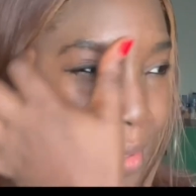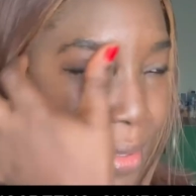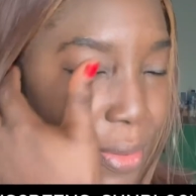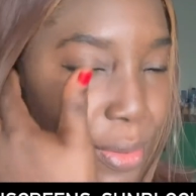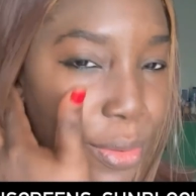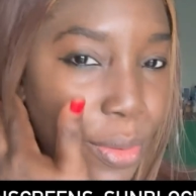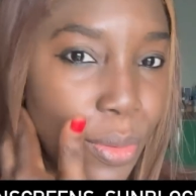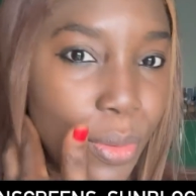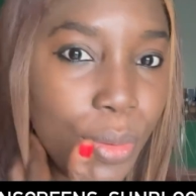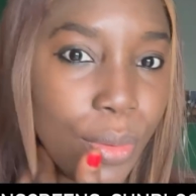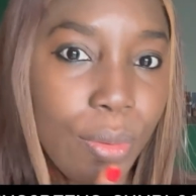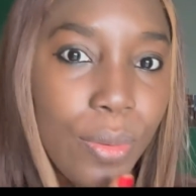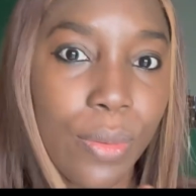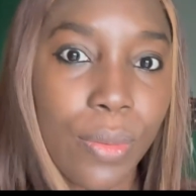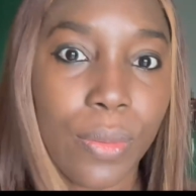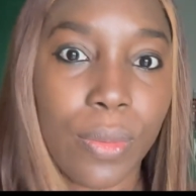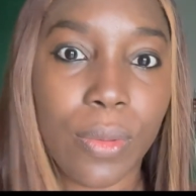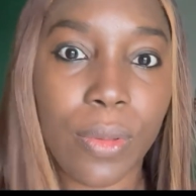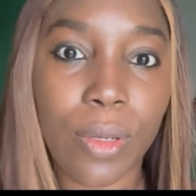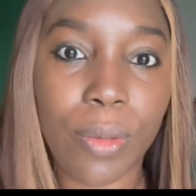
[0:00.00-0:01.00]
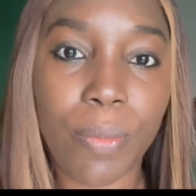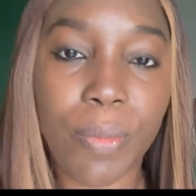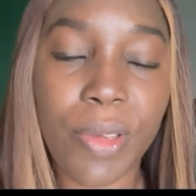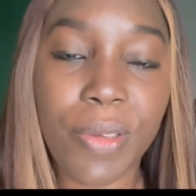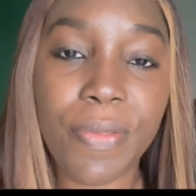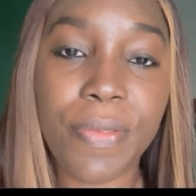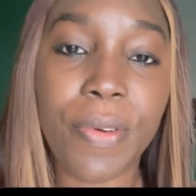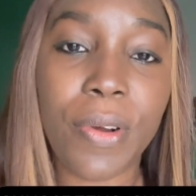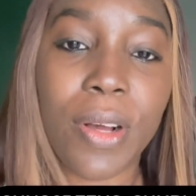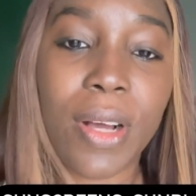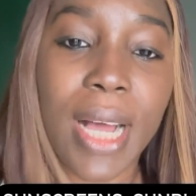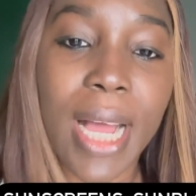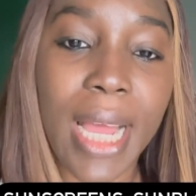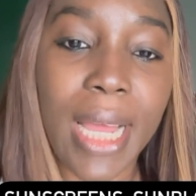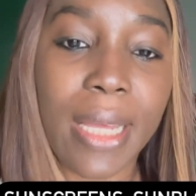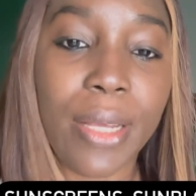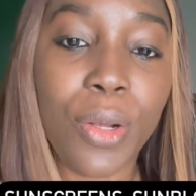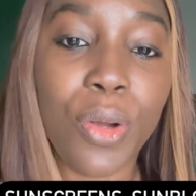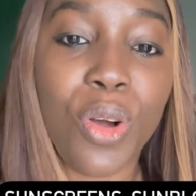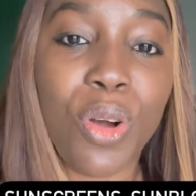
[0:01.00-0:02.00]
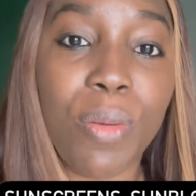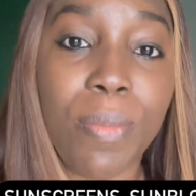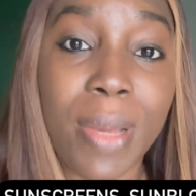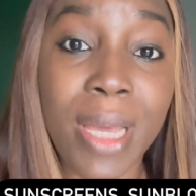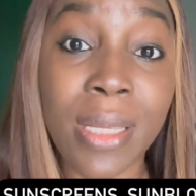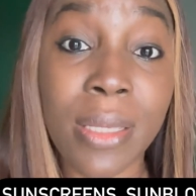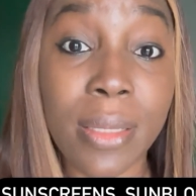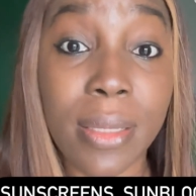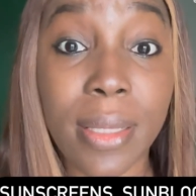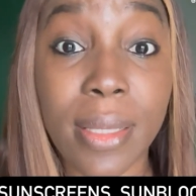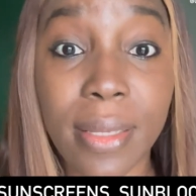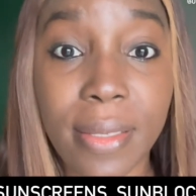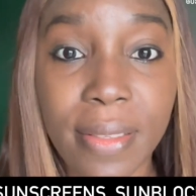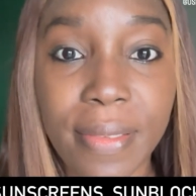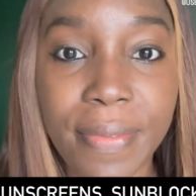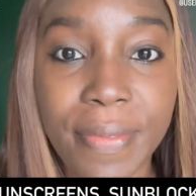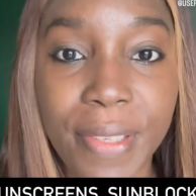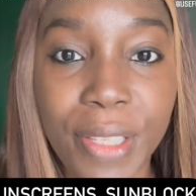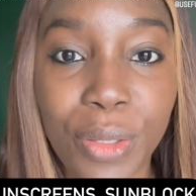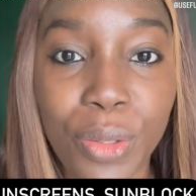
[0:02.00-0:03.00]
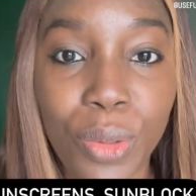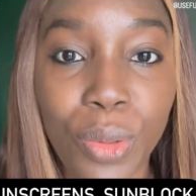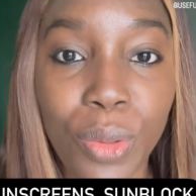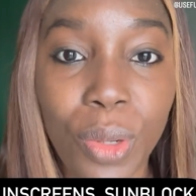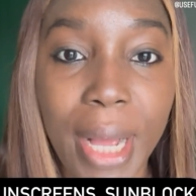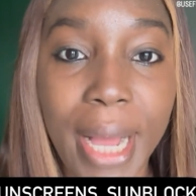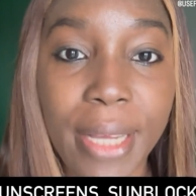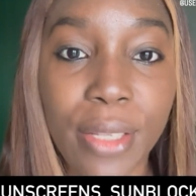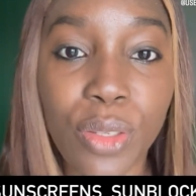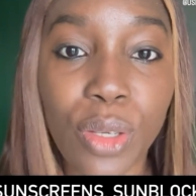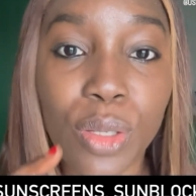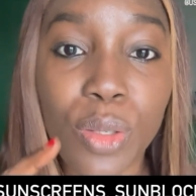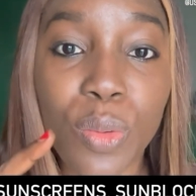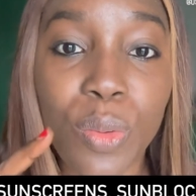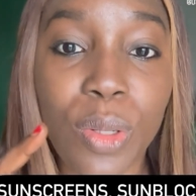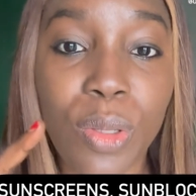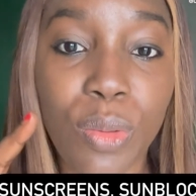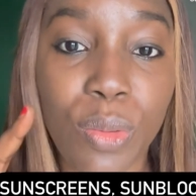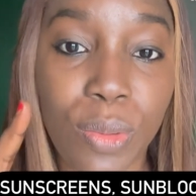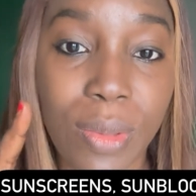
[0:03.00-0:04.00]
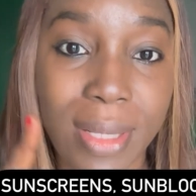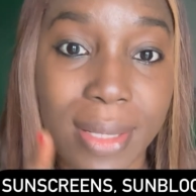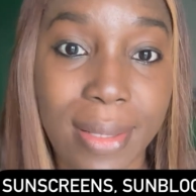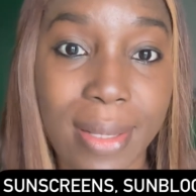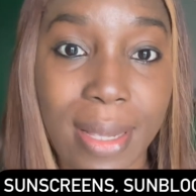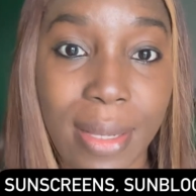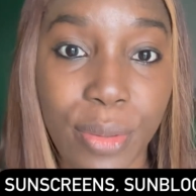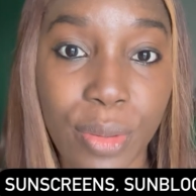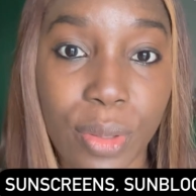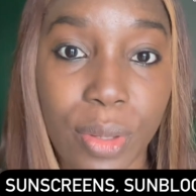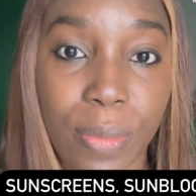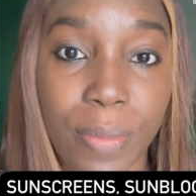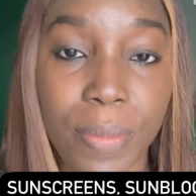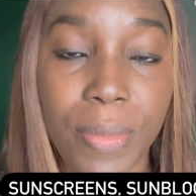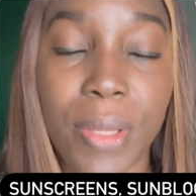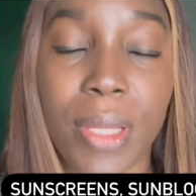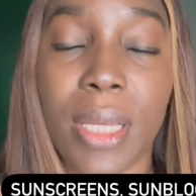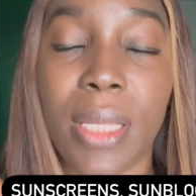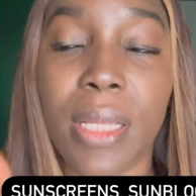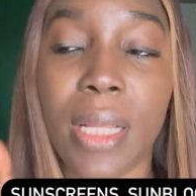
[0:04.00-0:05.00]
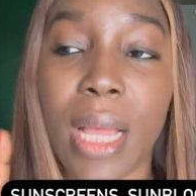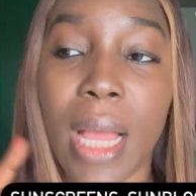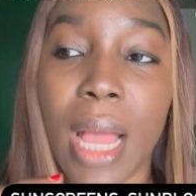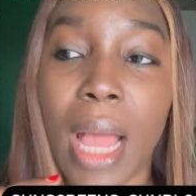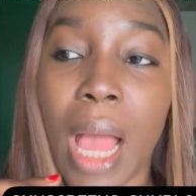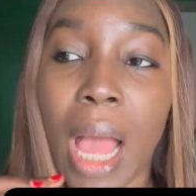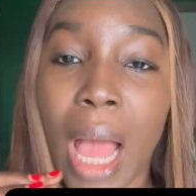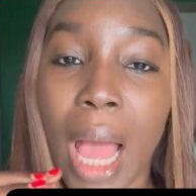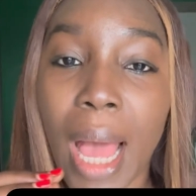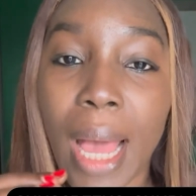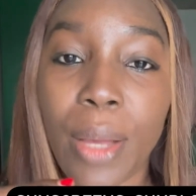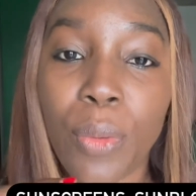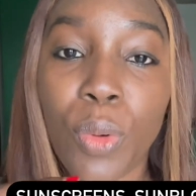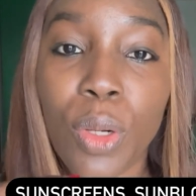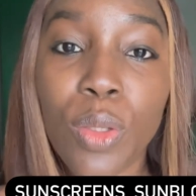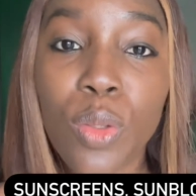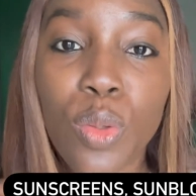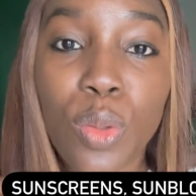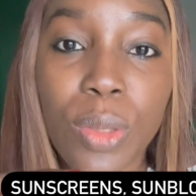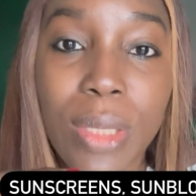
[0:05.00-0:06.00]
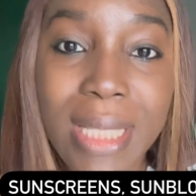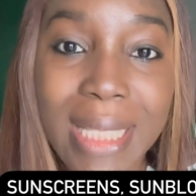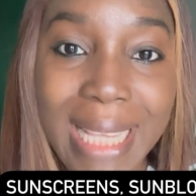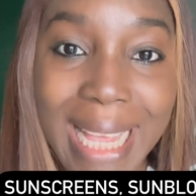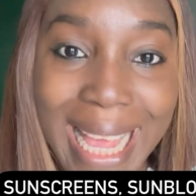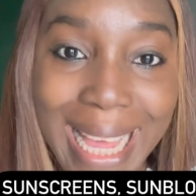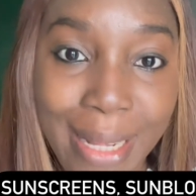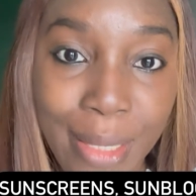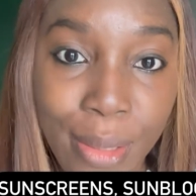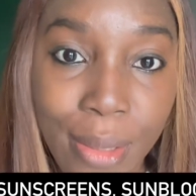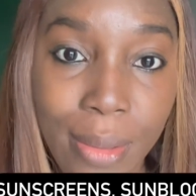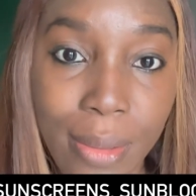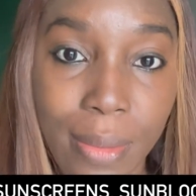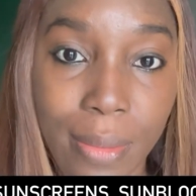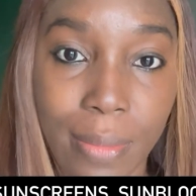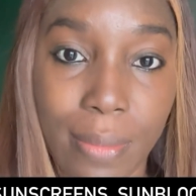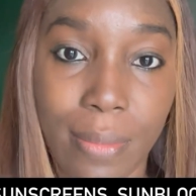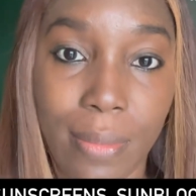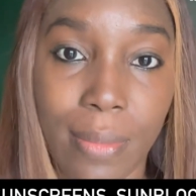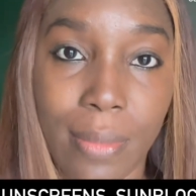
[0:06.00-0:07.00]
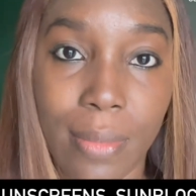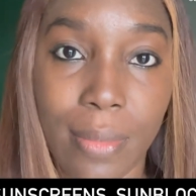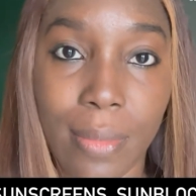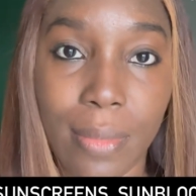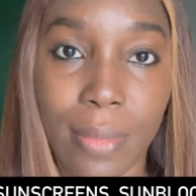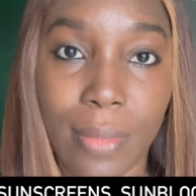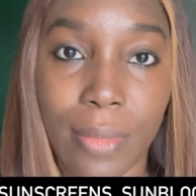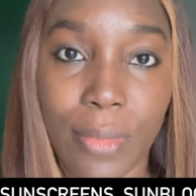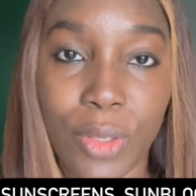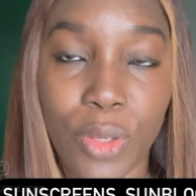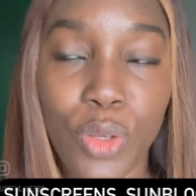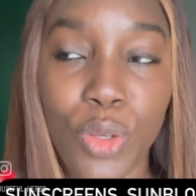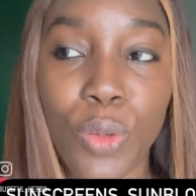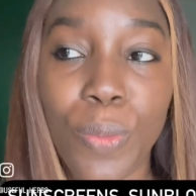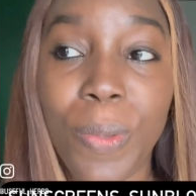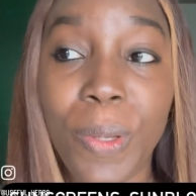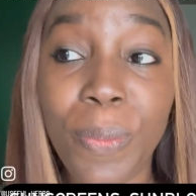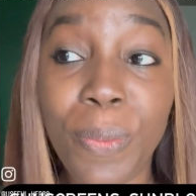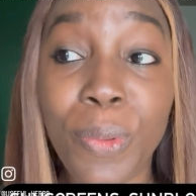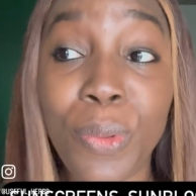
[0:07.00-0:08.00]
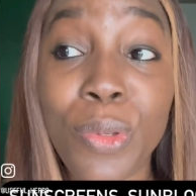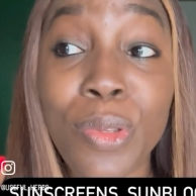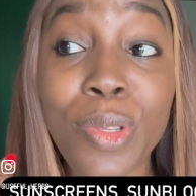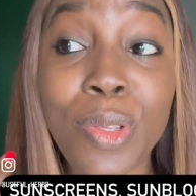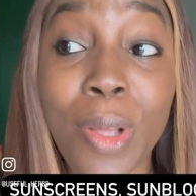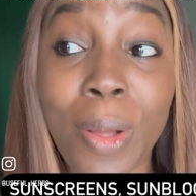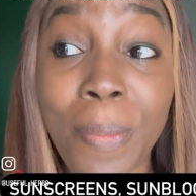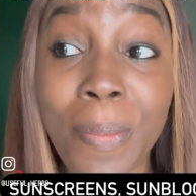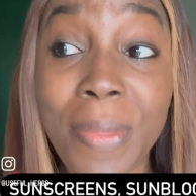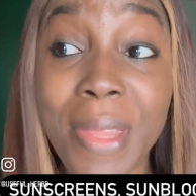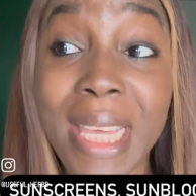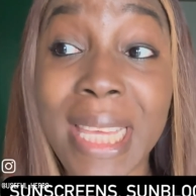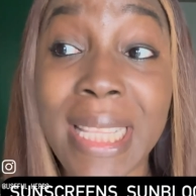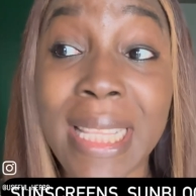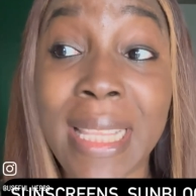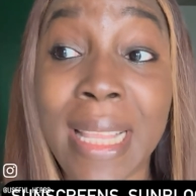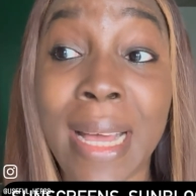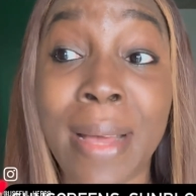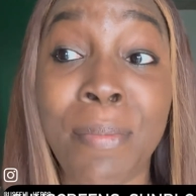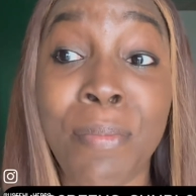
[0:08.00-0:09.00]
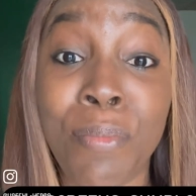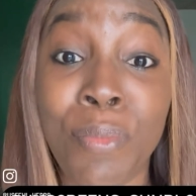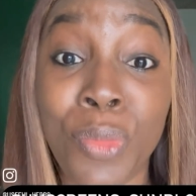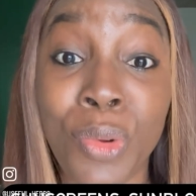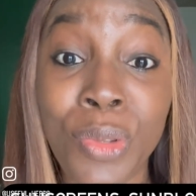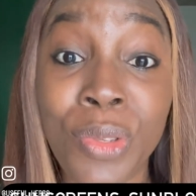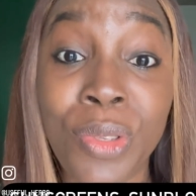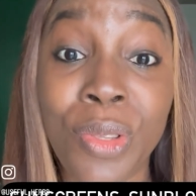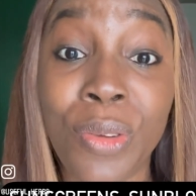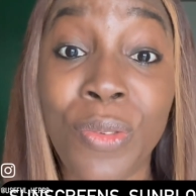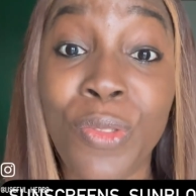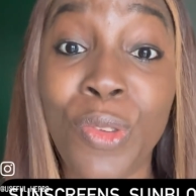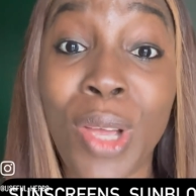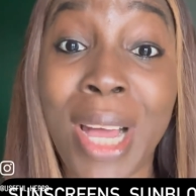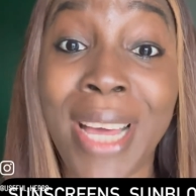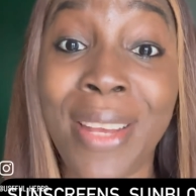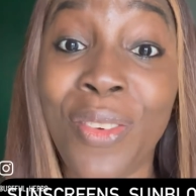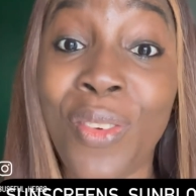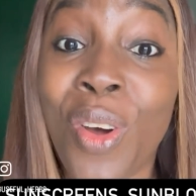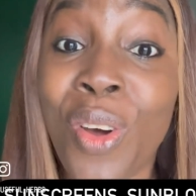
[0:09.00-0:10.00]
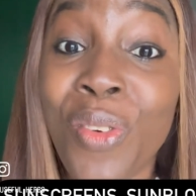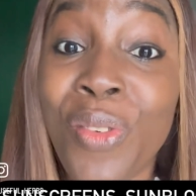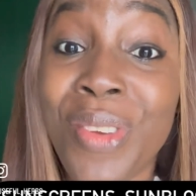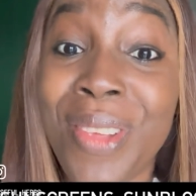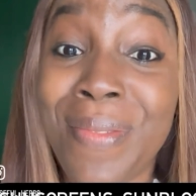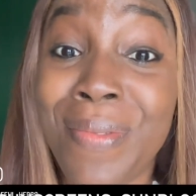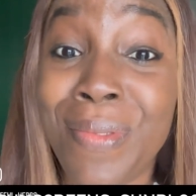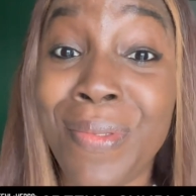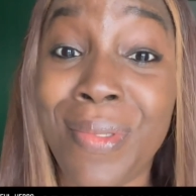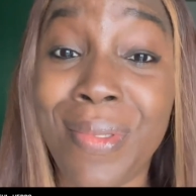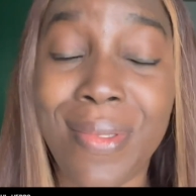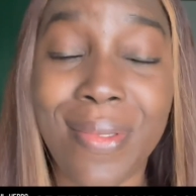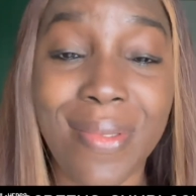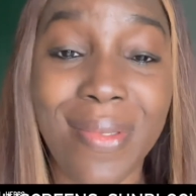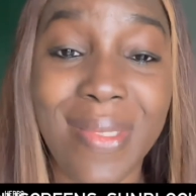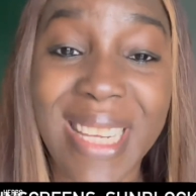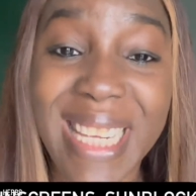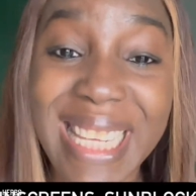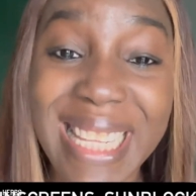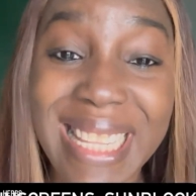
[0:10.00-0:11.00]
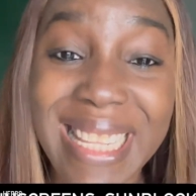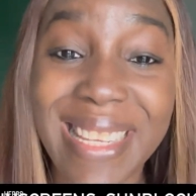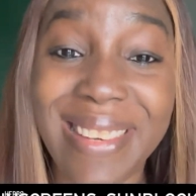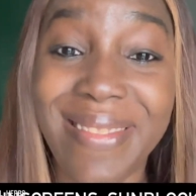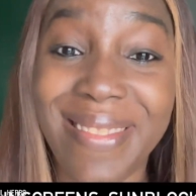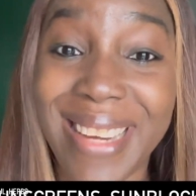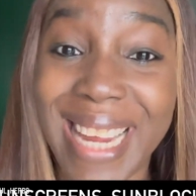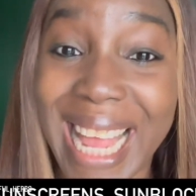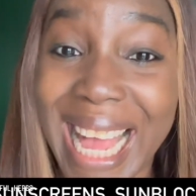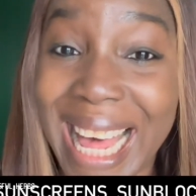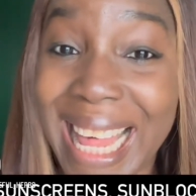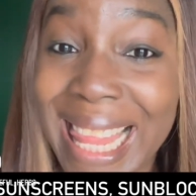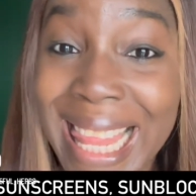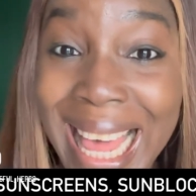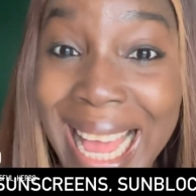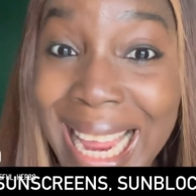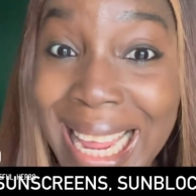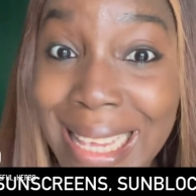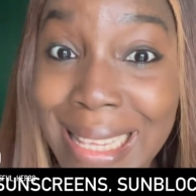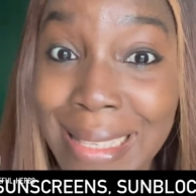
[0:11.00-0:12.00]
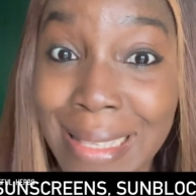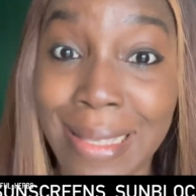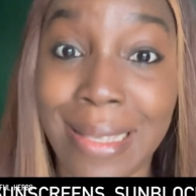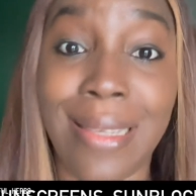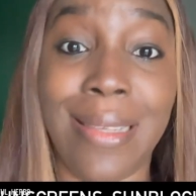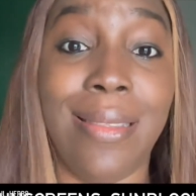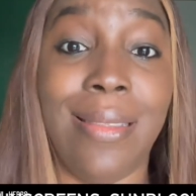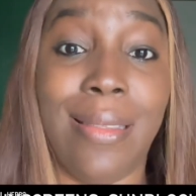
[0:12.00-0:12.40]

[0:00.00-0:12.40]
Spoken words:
So before I commence this video, I just want to say something. I want to tell you people something that most of you are not really realizing.